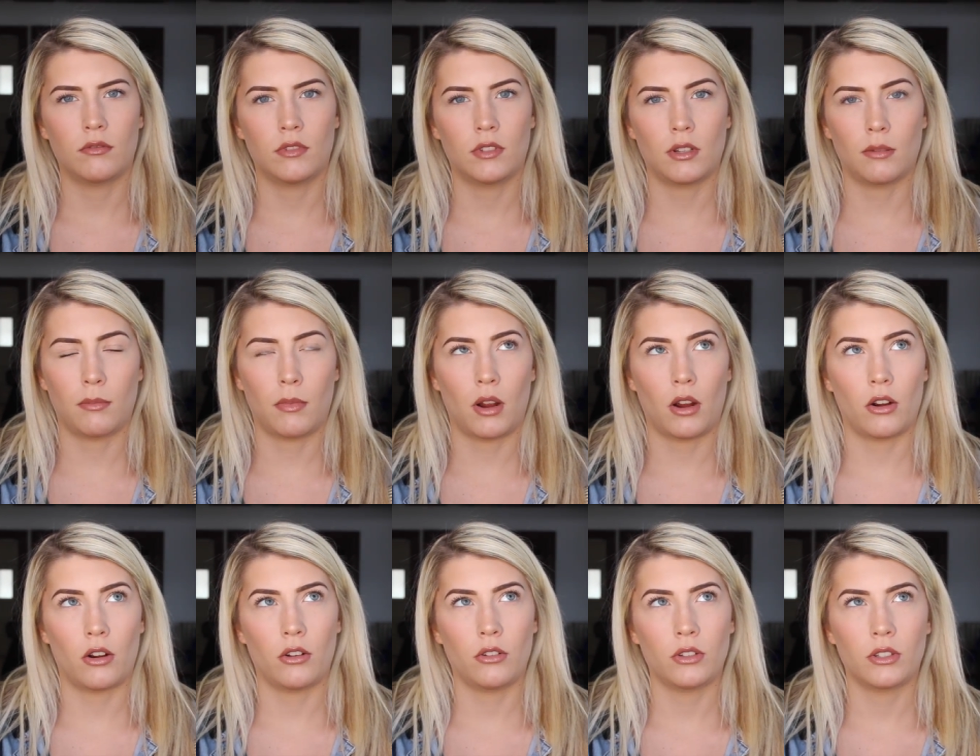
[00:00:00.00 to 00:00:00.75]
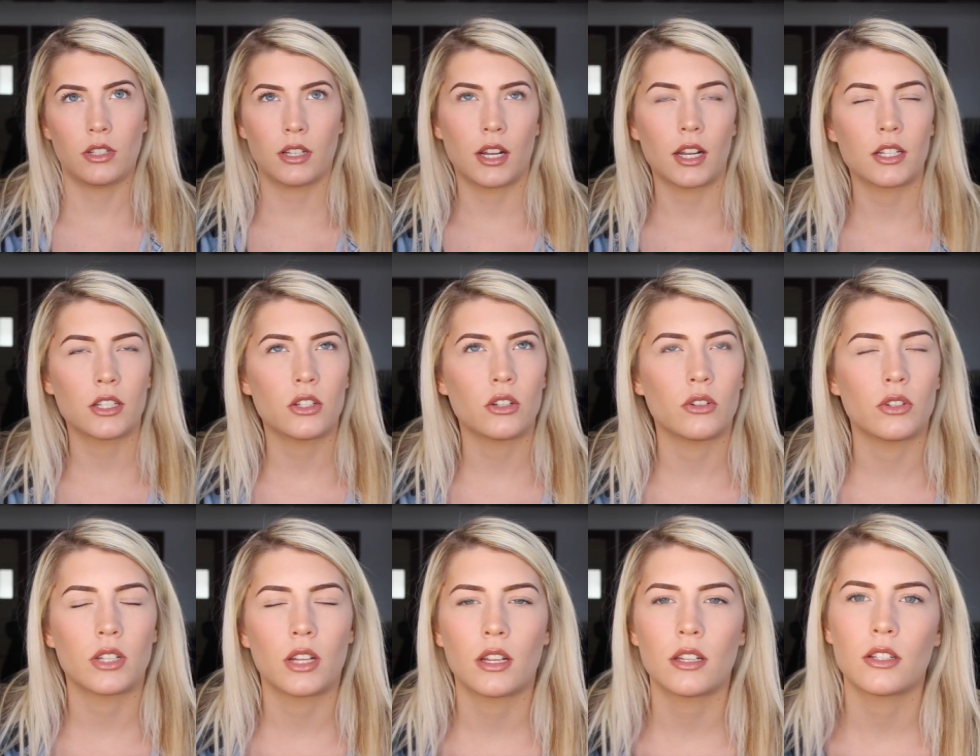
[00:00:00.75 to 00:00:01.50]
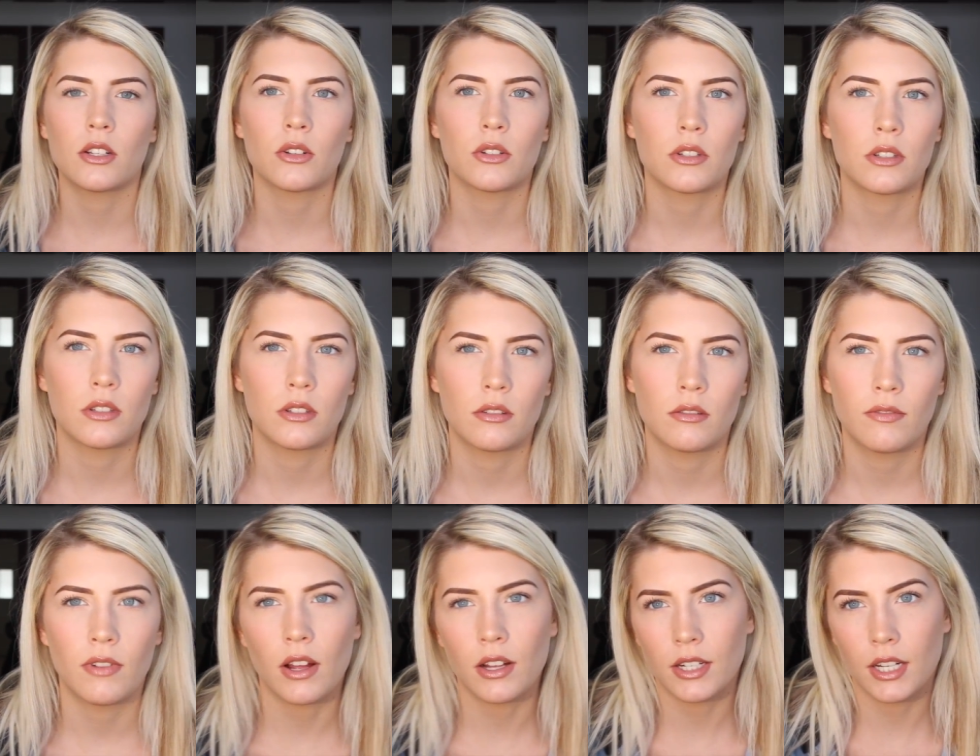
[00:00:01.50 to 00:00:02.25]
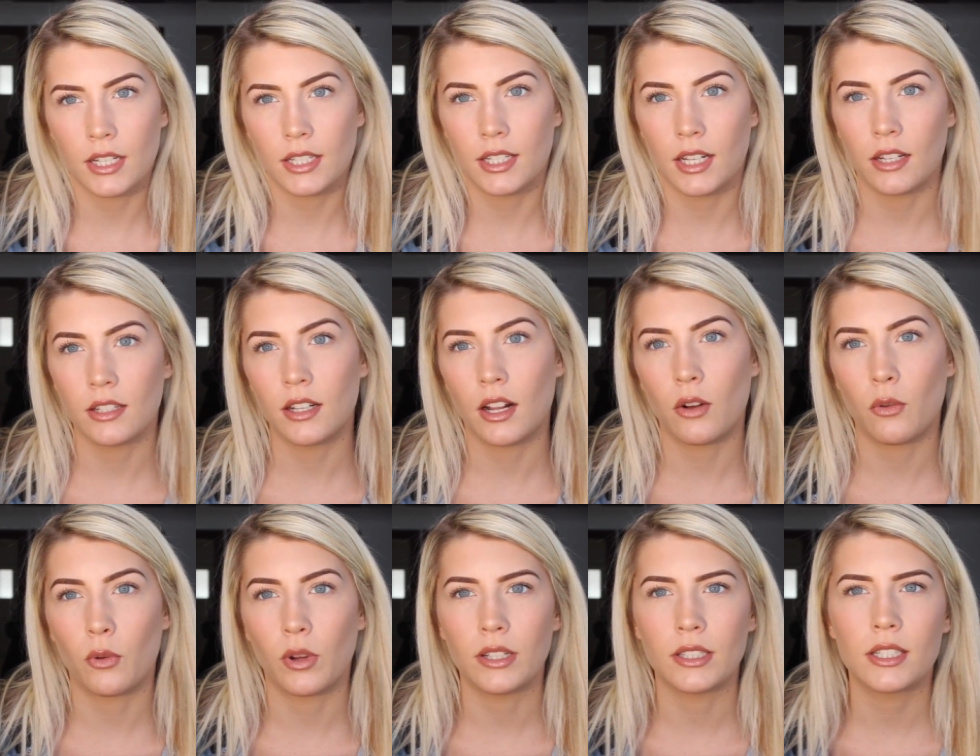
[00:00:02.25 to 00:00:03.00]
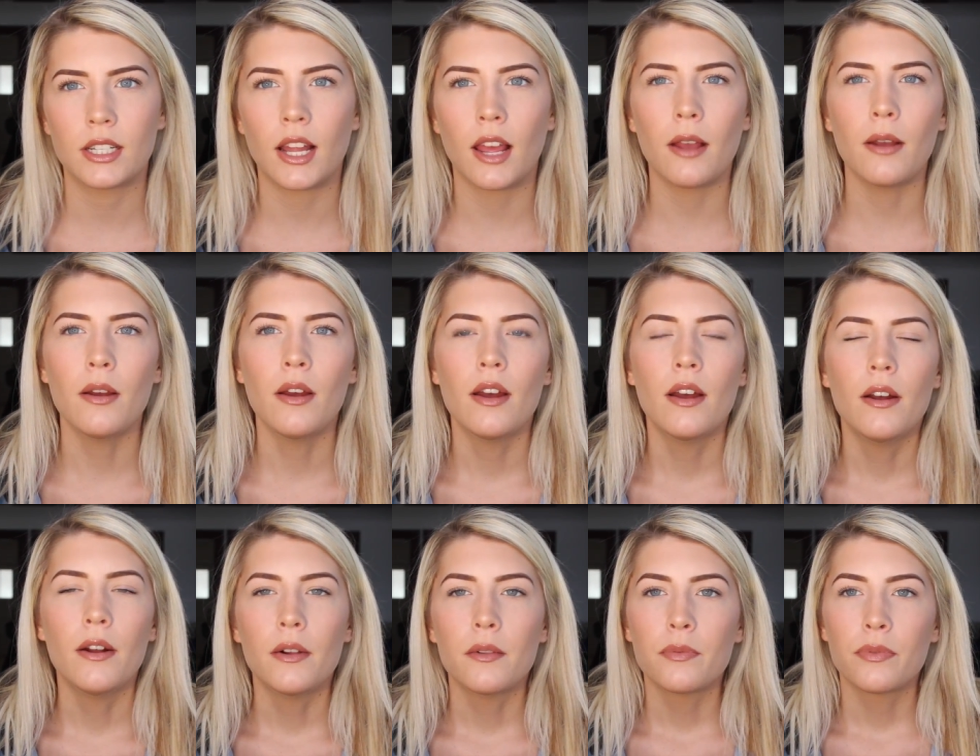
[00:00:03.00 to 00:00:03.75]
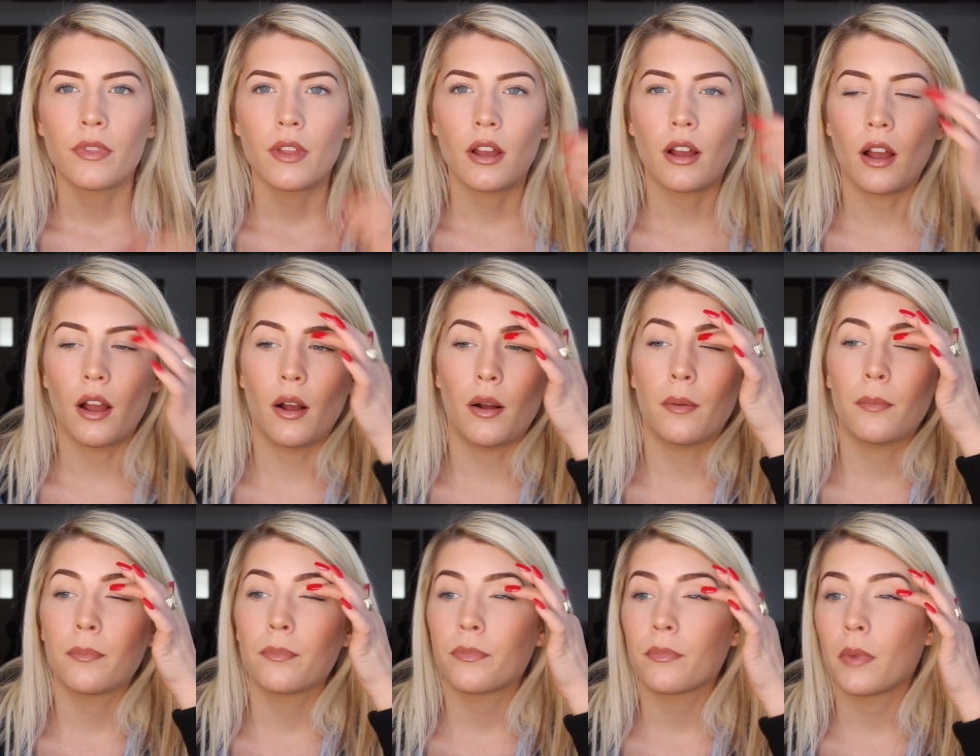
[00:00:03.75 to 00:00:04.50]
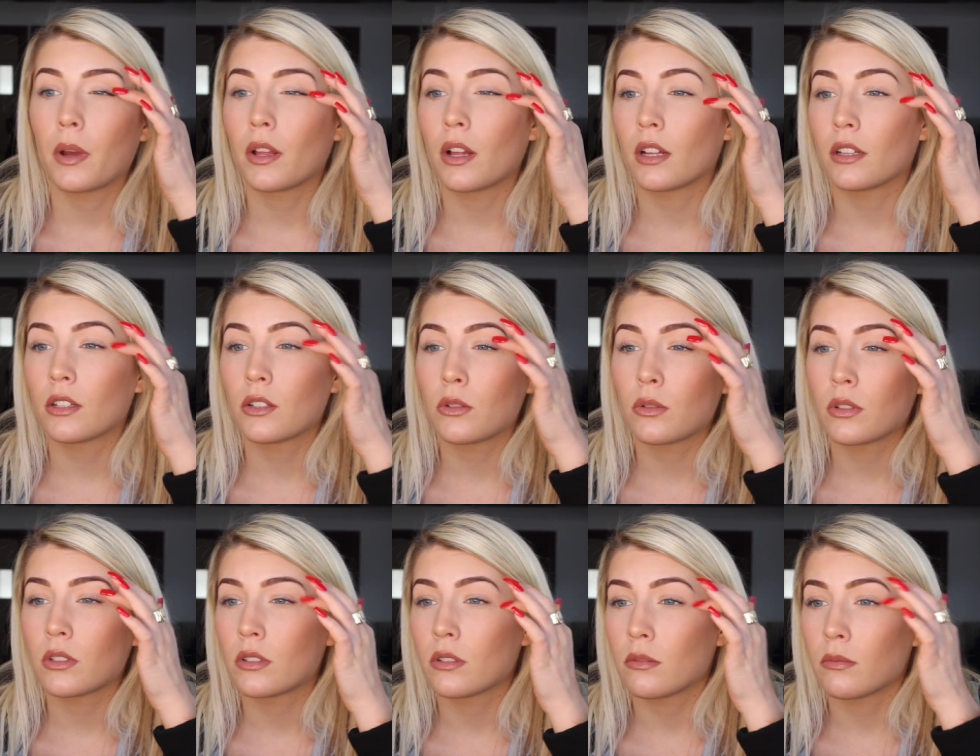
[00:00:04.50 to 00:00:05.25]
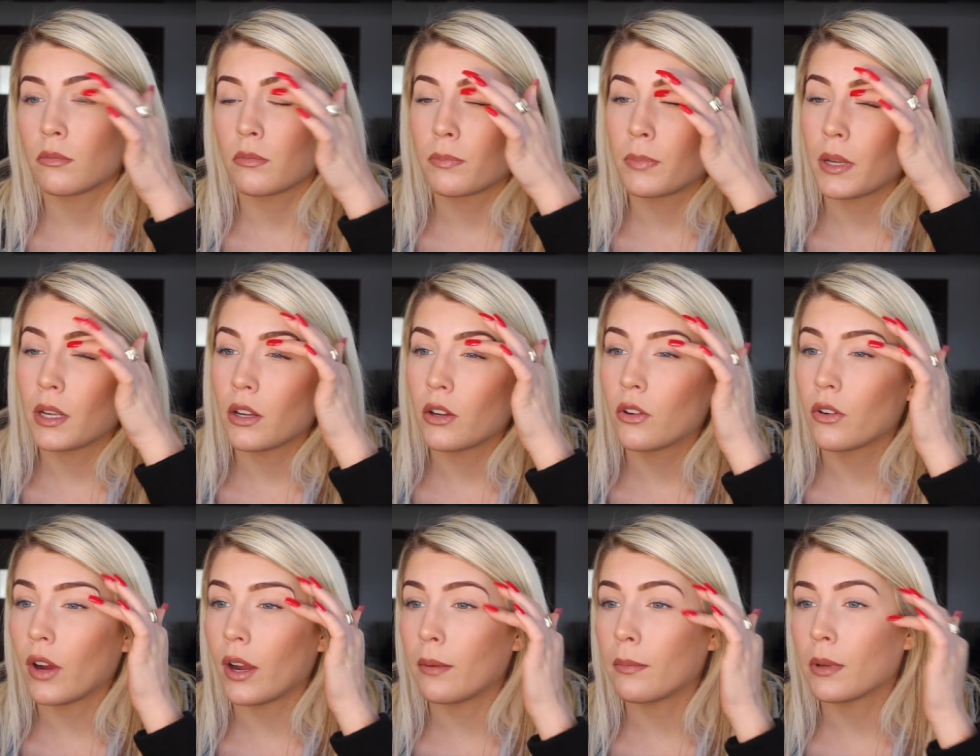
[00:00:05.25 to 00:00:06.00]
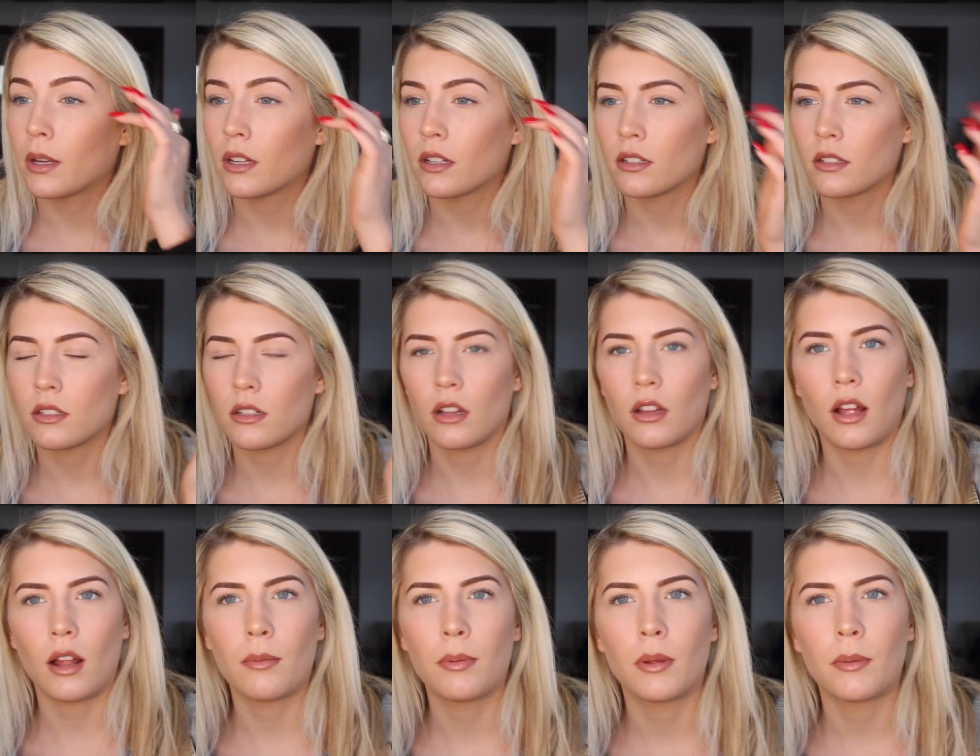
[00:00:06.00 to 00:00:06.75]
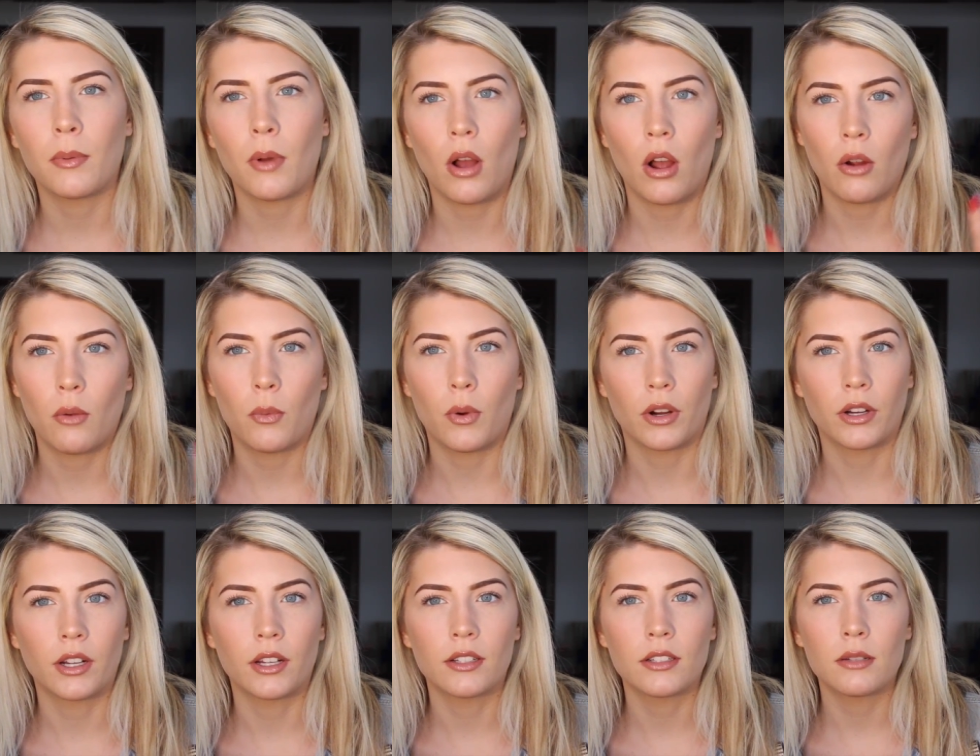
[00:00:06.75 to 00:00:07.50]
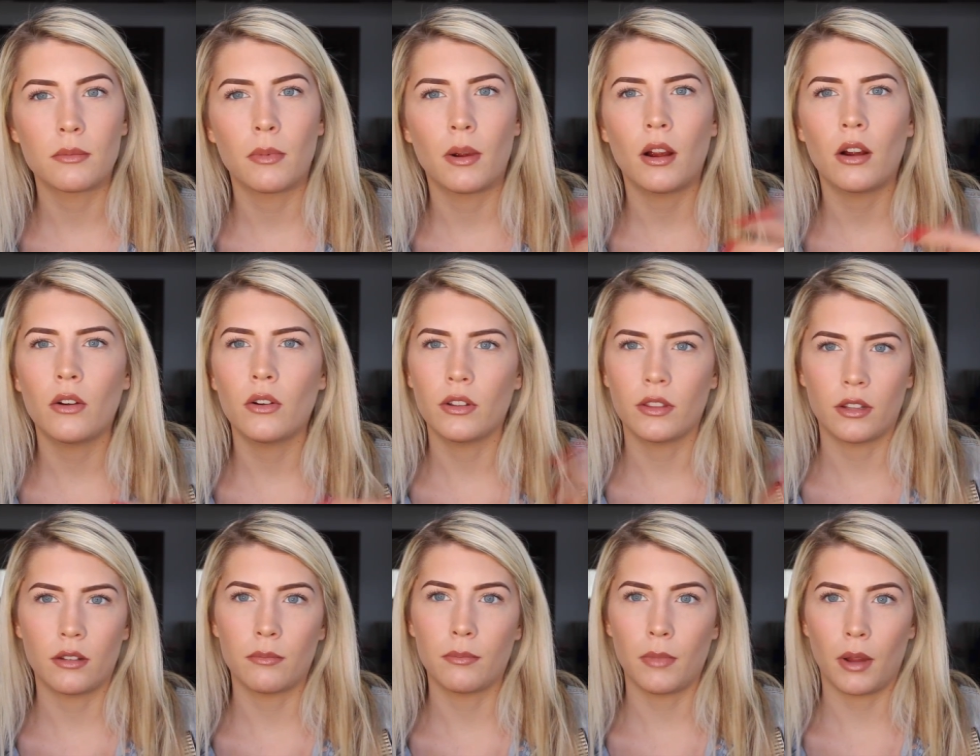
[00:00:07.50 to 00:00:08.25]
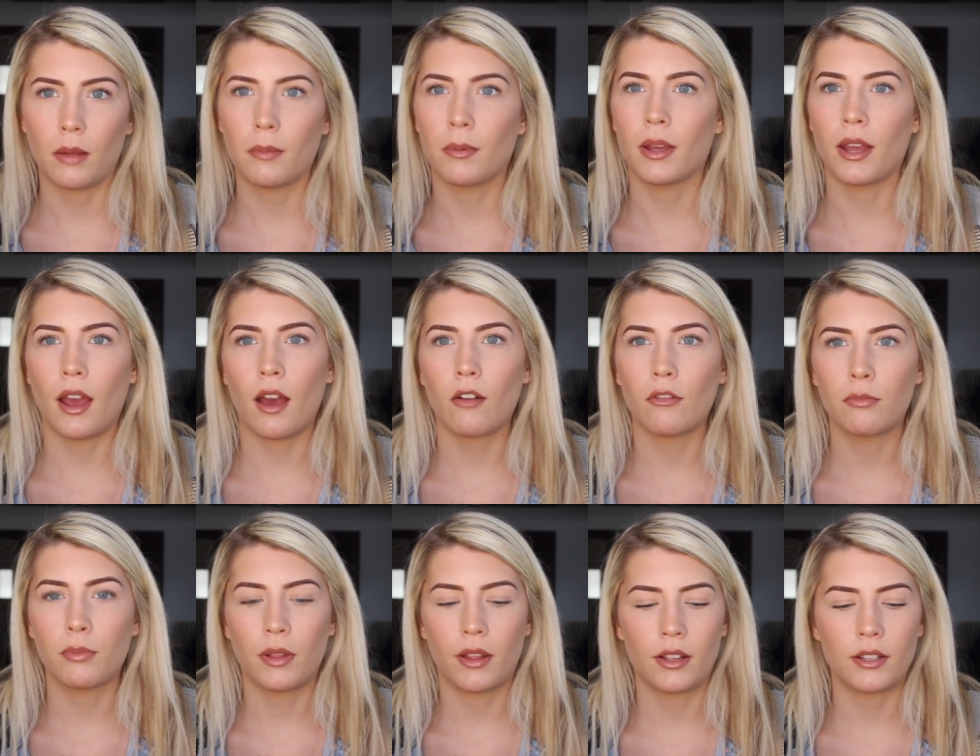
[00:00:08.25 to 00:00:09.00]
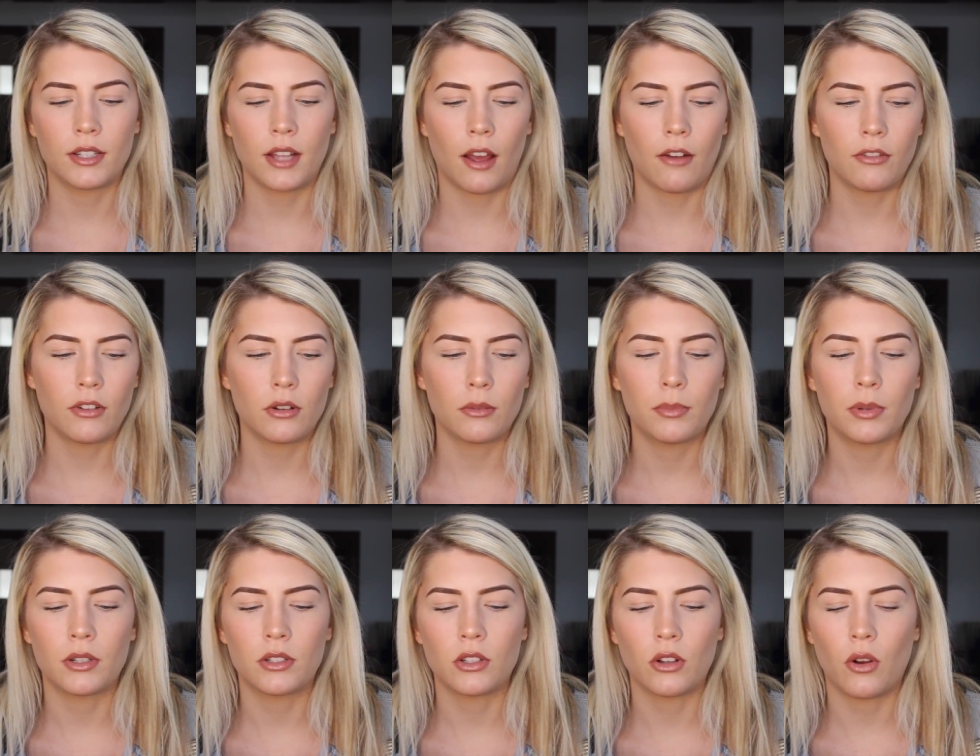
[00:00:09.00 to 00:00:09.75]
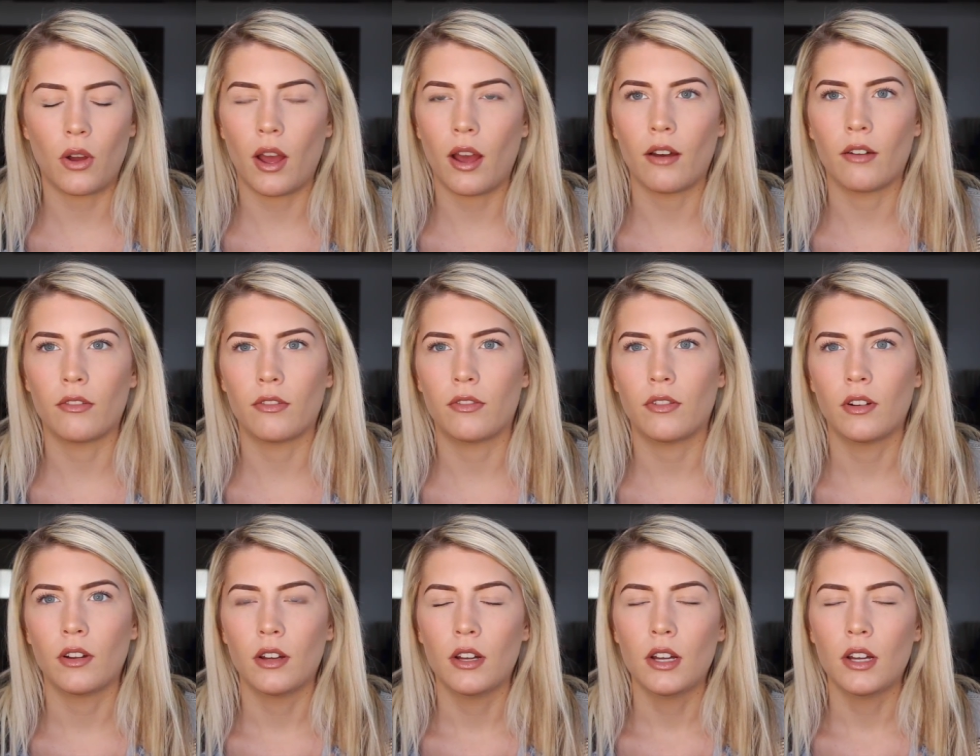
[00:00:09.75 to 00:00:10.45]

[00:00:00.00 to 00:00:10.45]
tomorrow. Today's Tuesday, so Valentine's Day is on Wednesday. Um, I thought this would be great because a lot of people are working tomorrow and then maybe have plans after but don't have